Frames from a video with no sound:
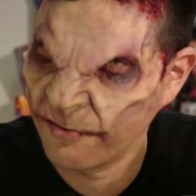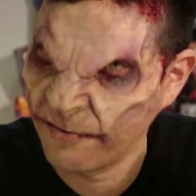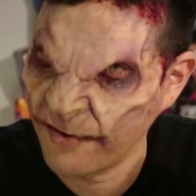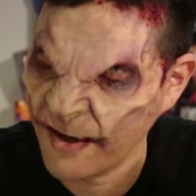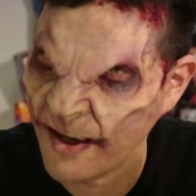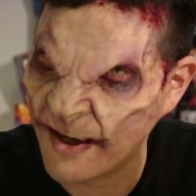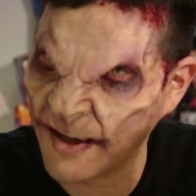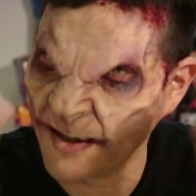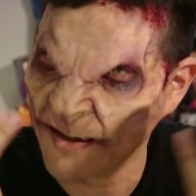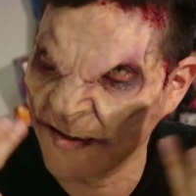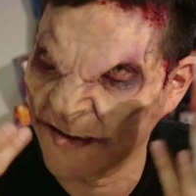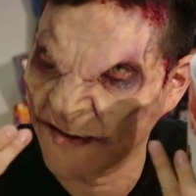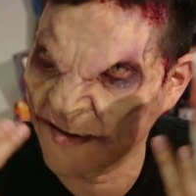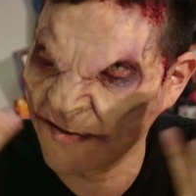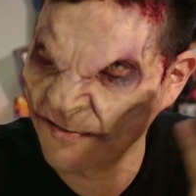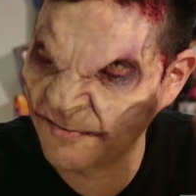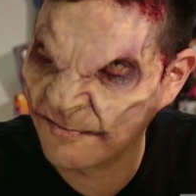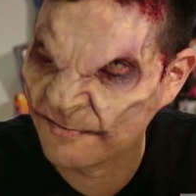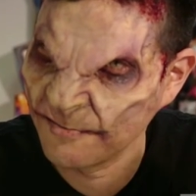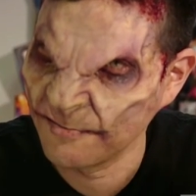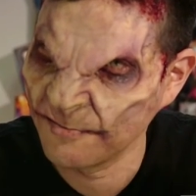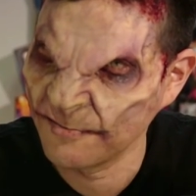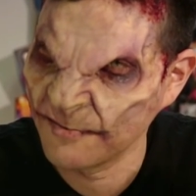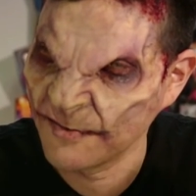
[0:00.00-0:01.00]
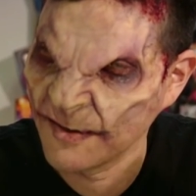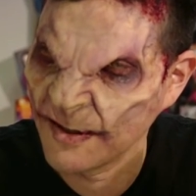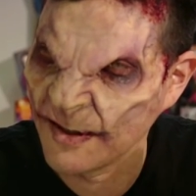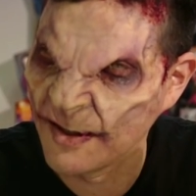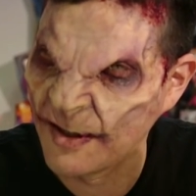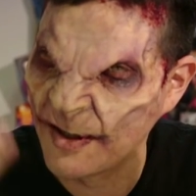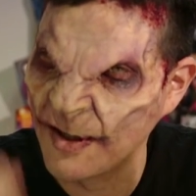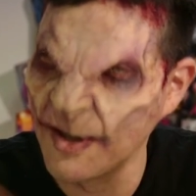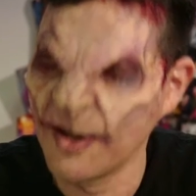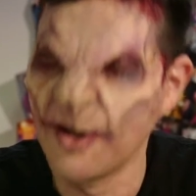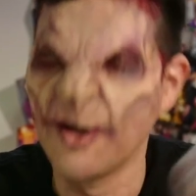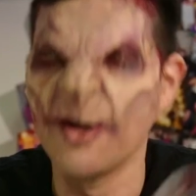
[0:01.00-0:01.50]
effects,
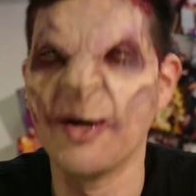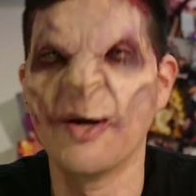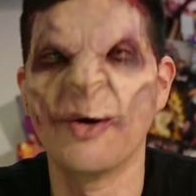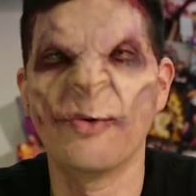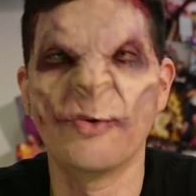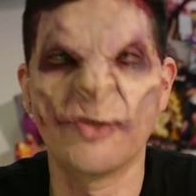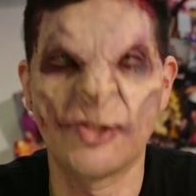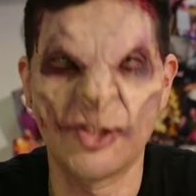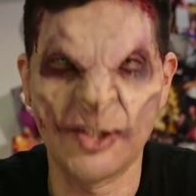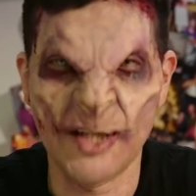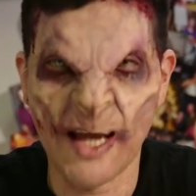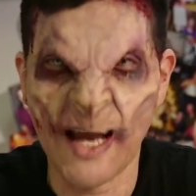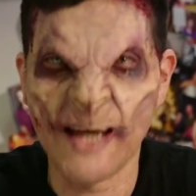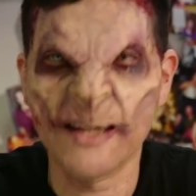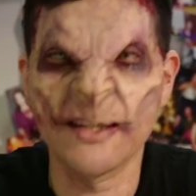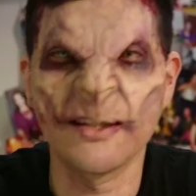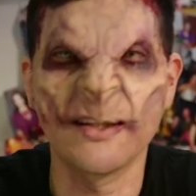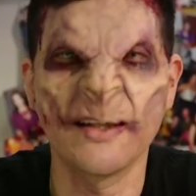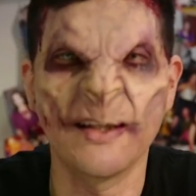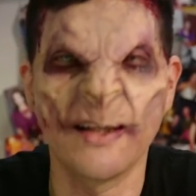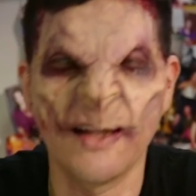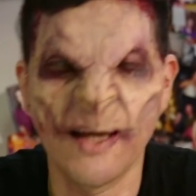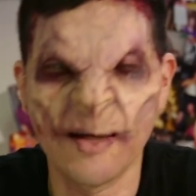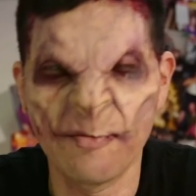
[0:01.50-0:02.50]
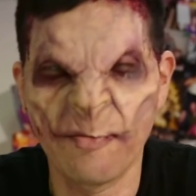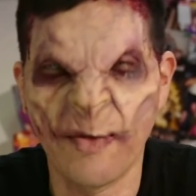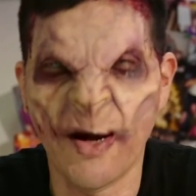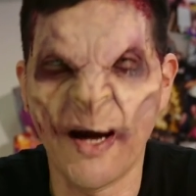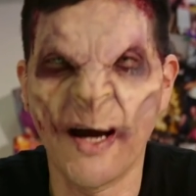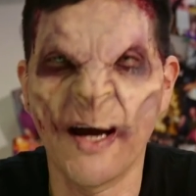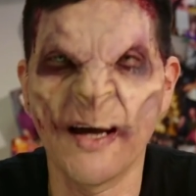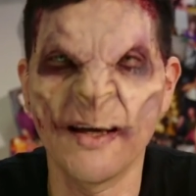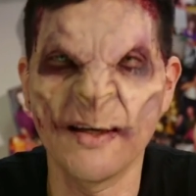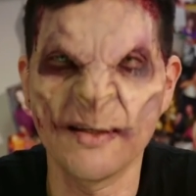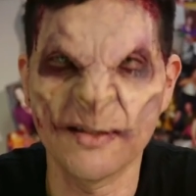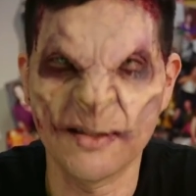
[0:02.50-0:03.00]
which is actually led
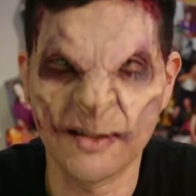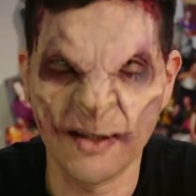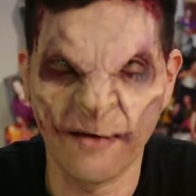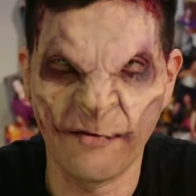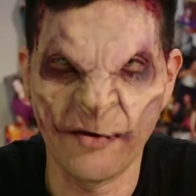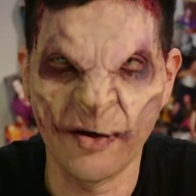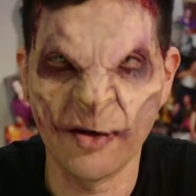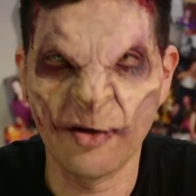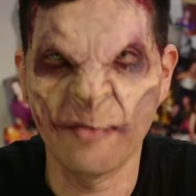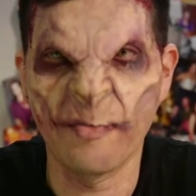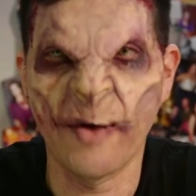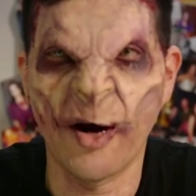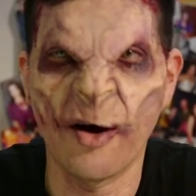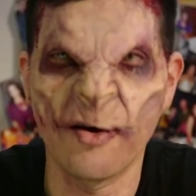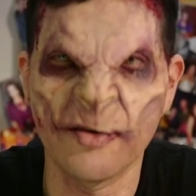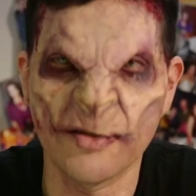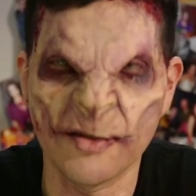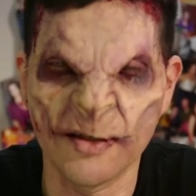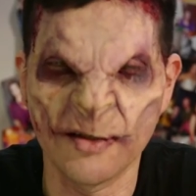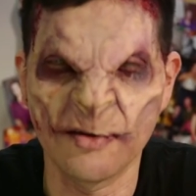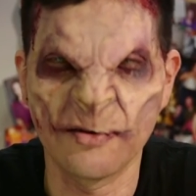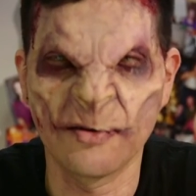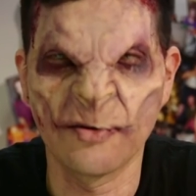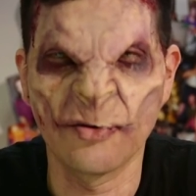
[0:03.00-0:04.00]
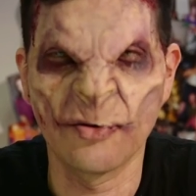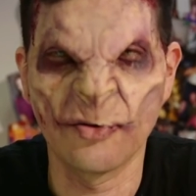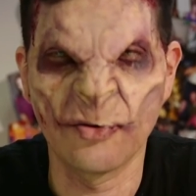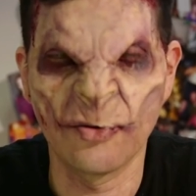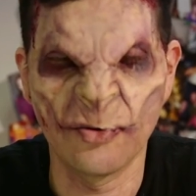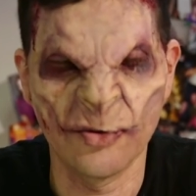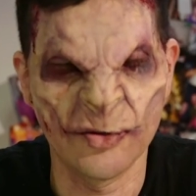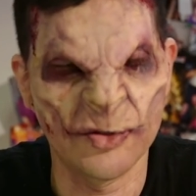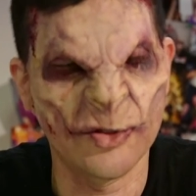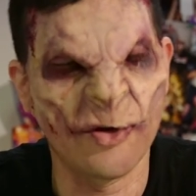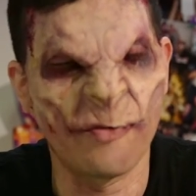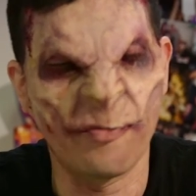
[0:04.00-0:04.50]
by Stephanie L. Barrison,
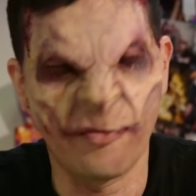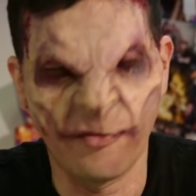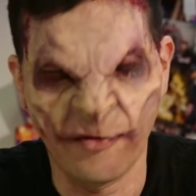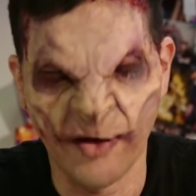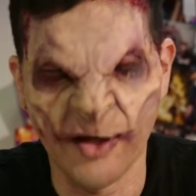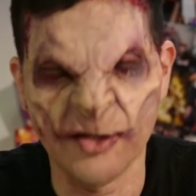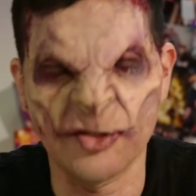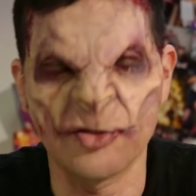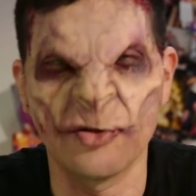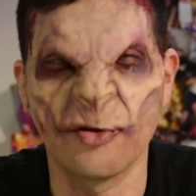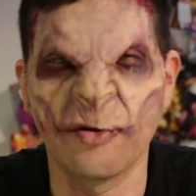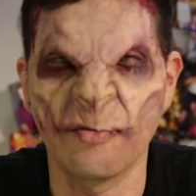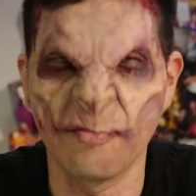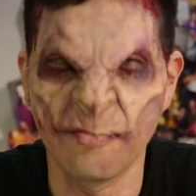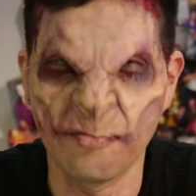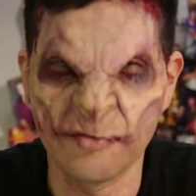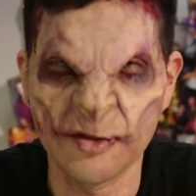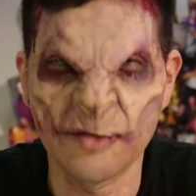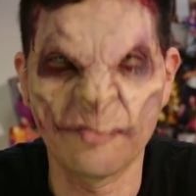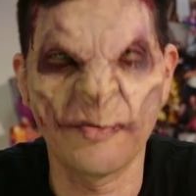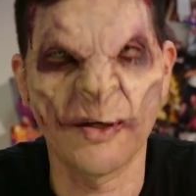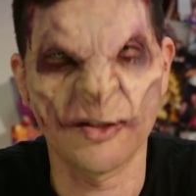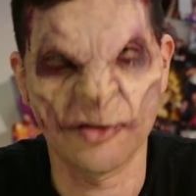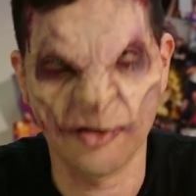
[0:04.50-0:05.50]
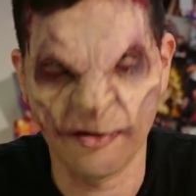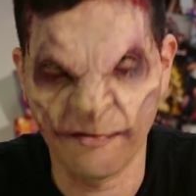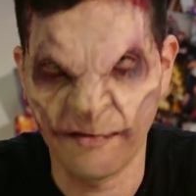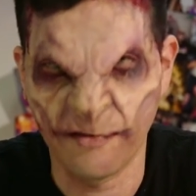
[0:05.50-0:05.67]
who is our professional special